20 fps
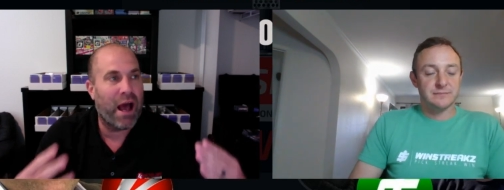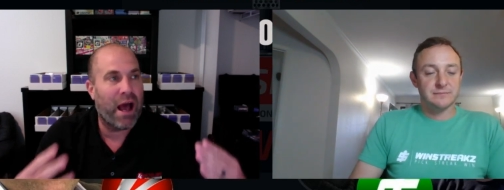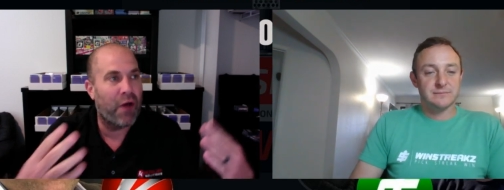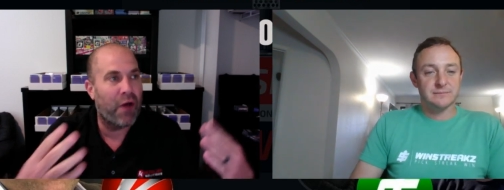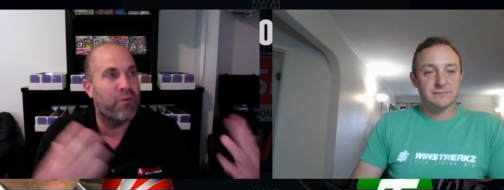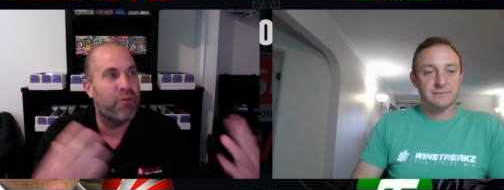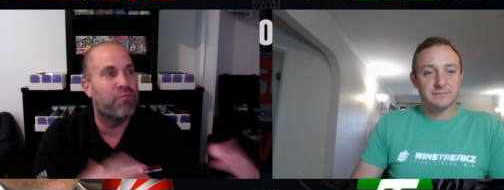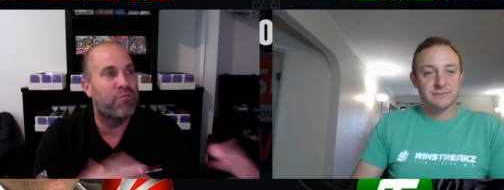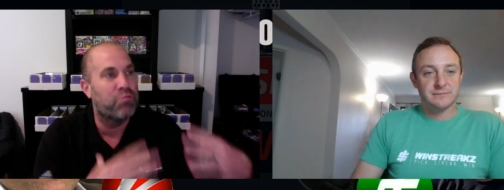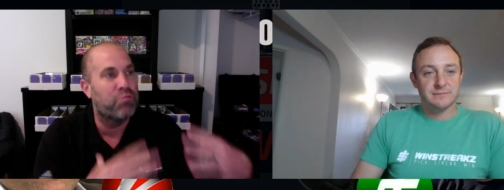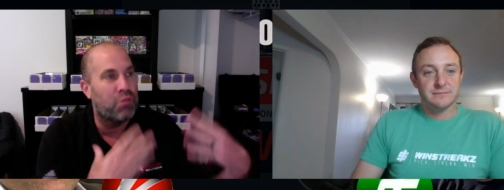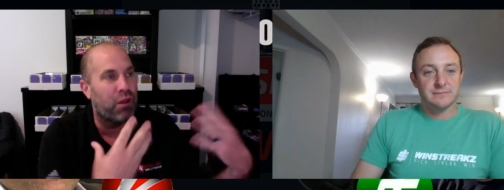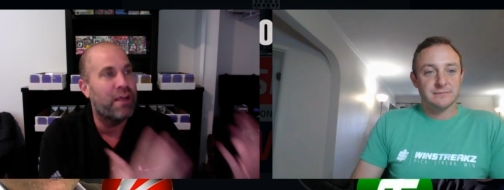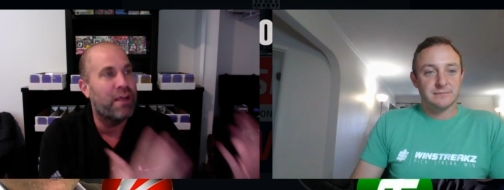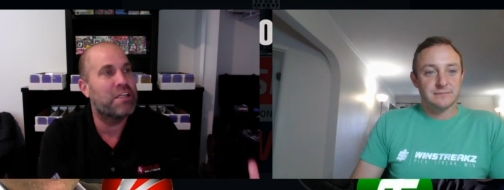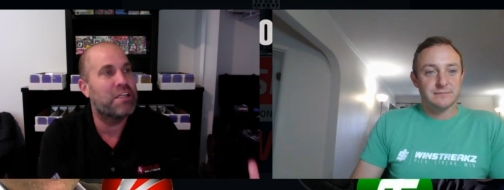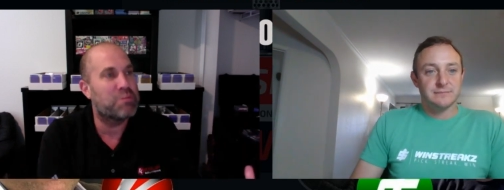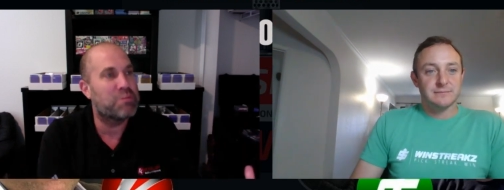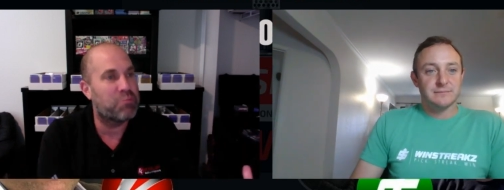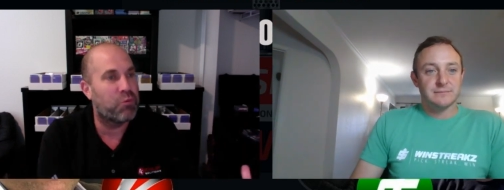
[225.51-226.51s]
Speaker 1: out of
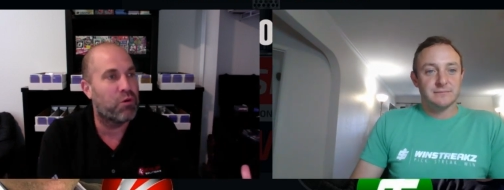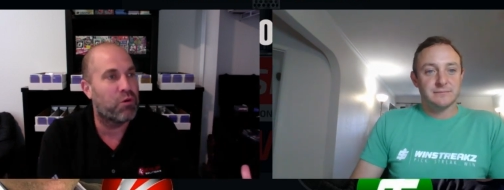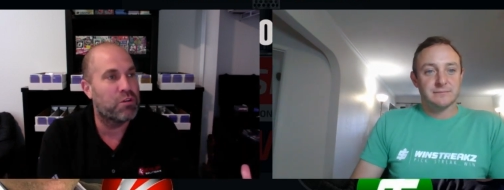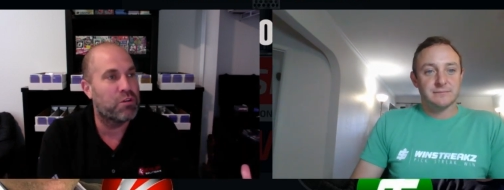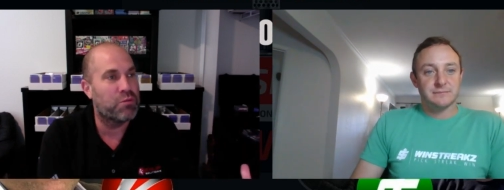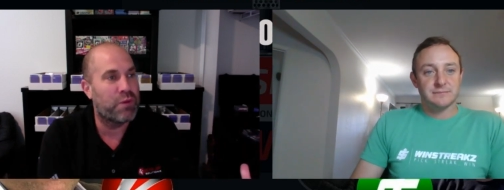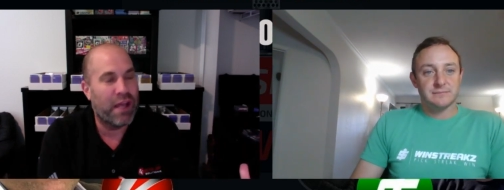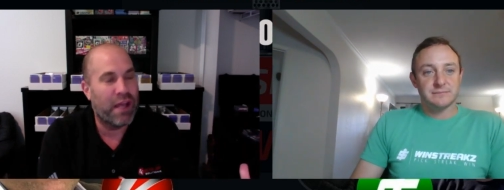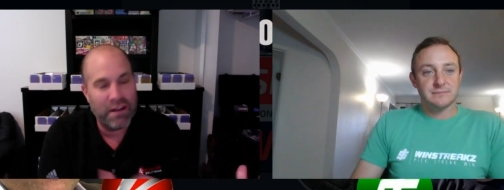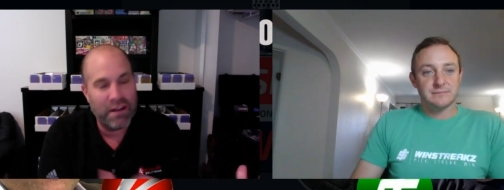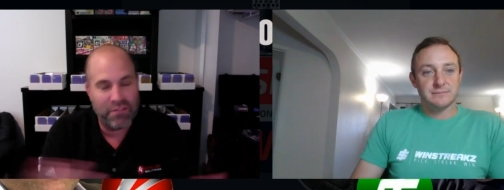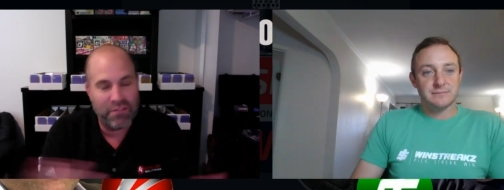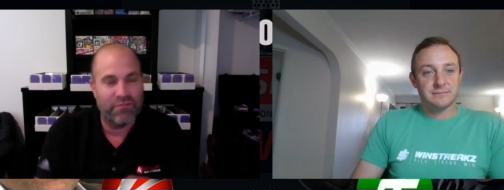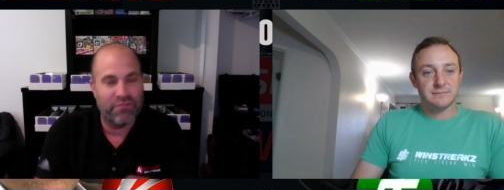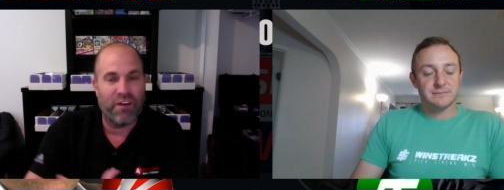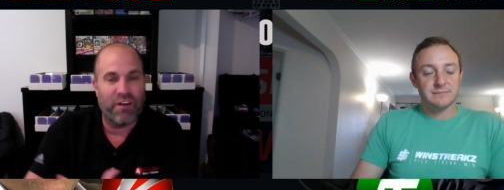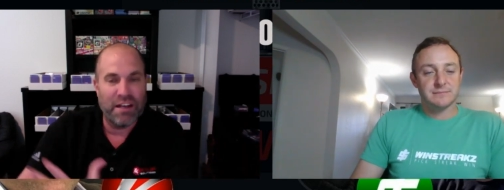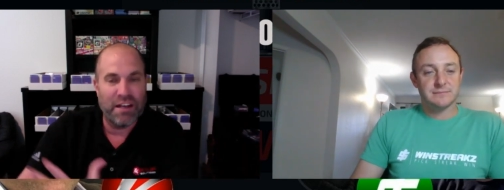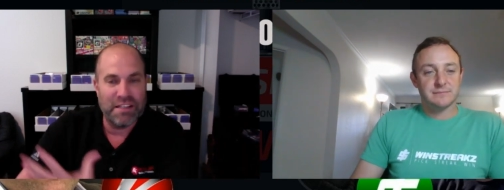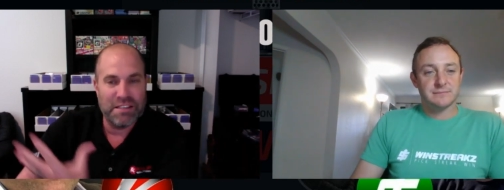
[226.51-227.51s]
playing sports we had to
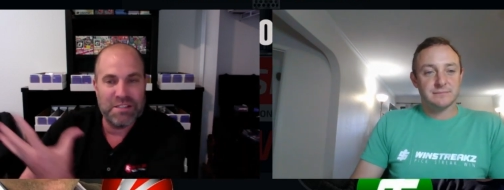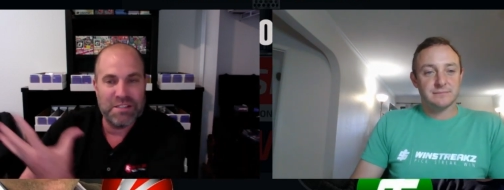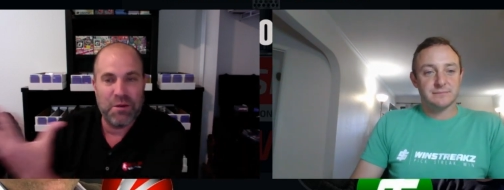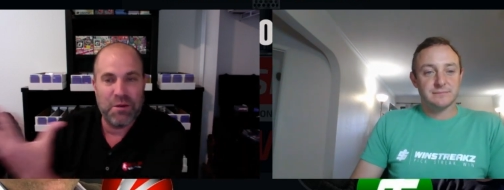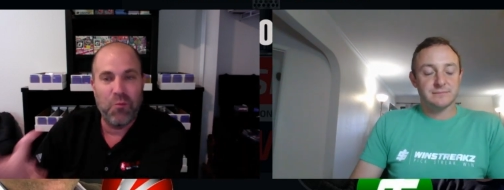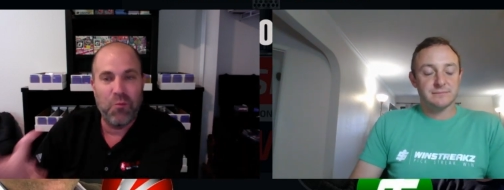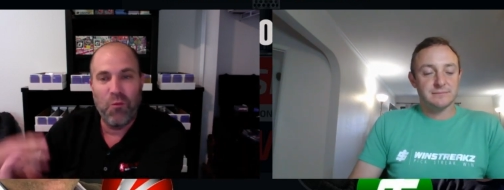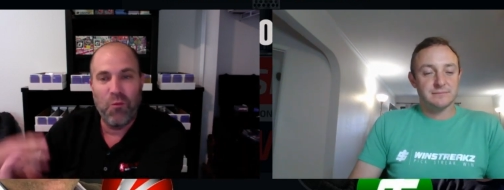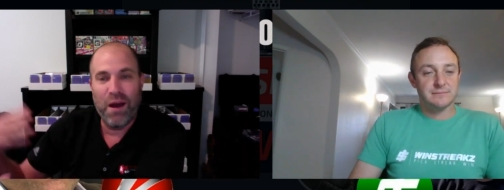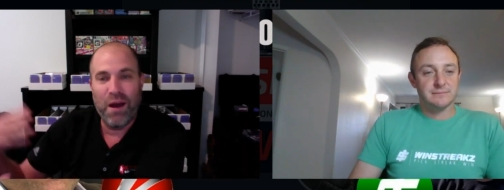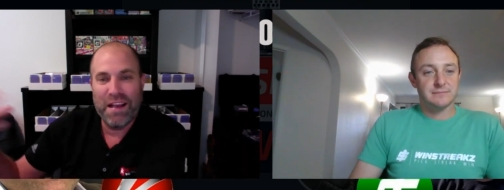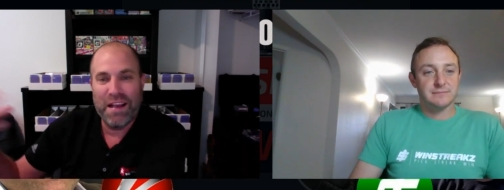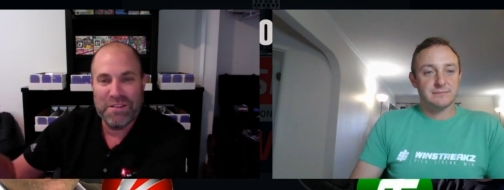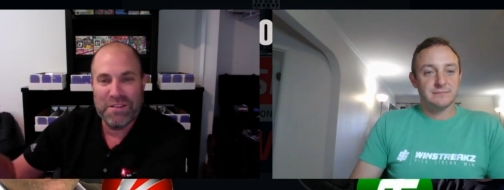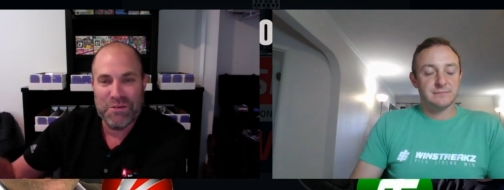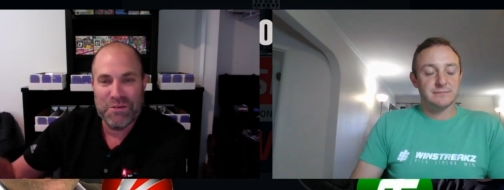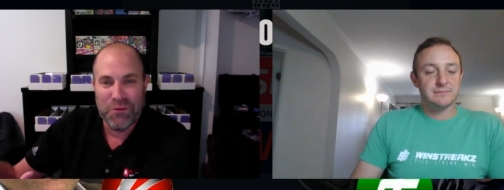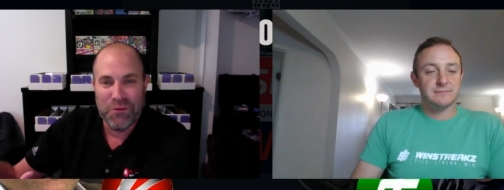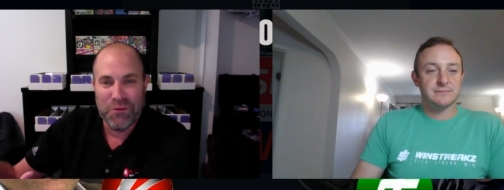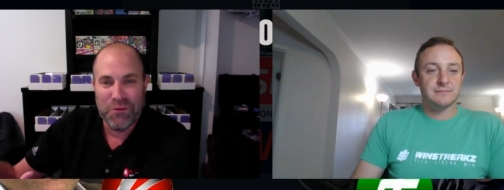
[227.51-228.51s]
find some way
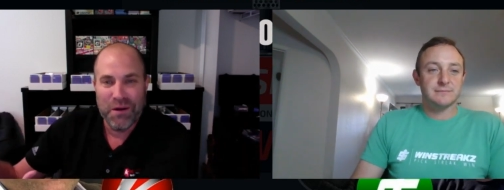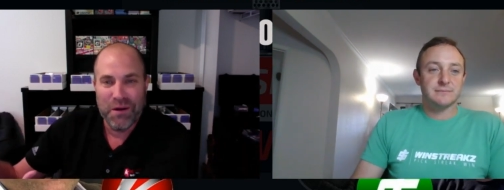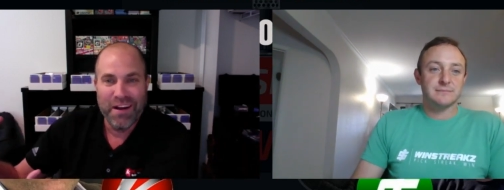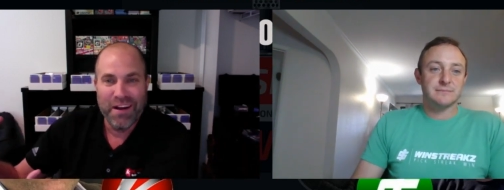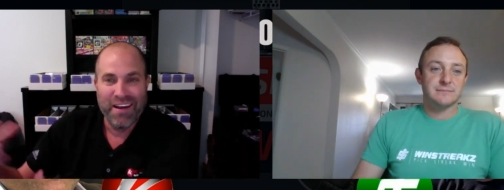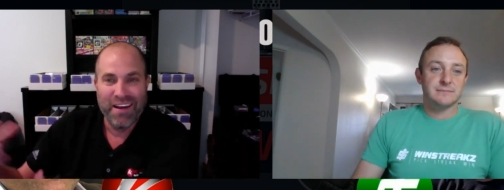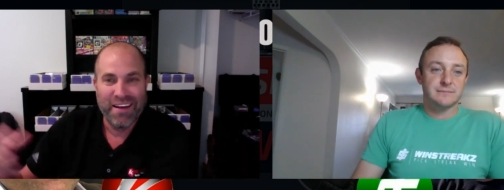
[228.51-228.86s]
to